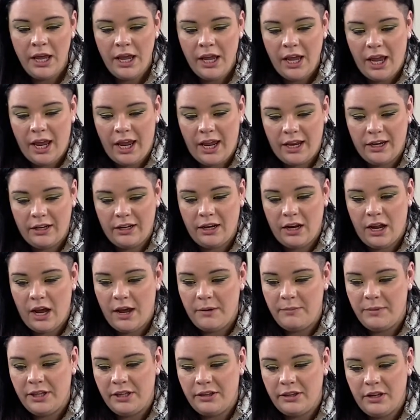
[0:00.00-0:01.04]
And I
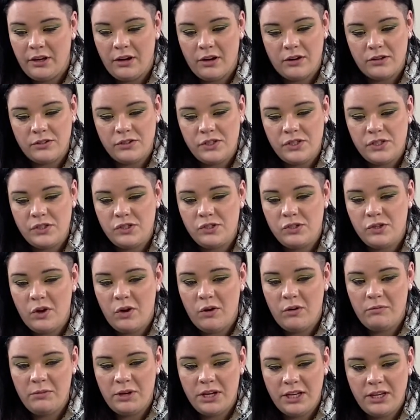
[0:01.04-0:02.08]
mean, there are so
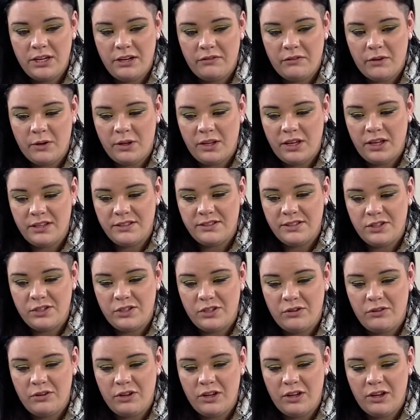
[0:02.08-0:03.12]
many different things that you
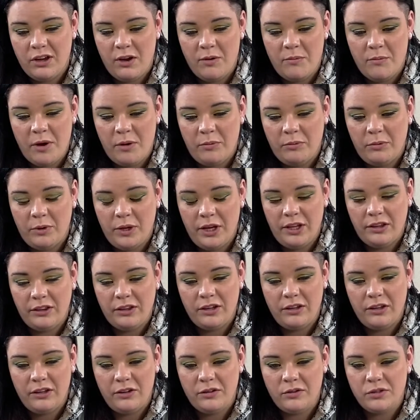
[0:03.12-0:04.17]
can come up with,
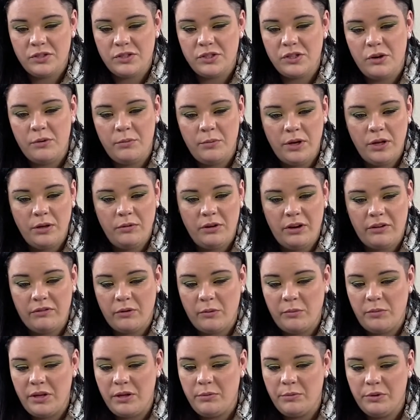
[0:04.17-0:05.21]
and there's so many
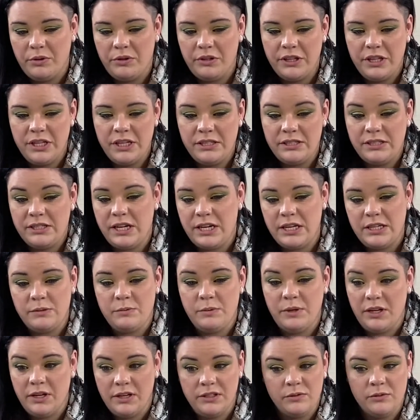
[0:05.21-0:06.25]
different people these days
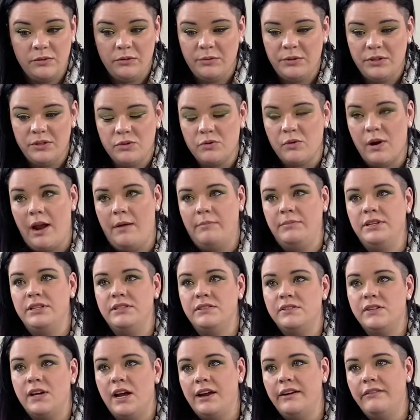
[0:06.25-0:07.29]
because we've been trapped
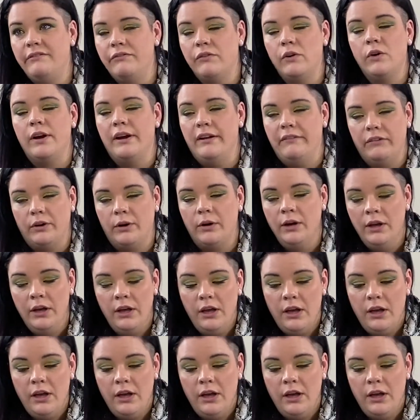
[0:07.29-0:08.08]
inside forever.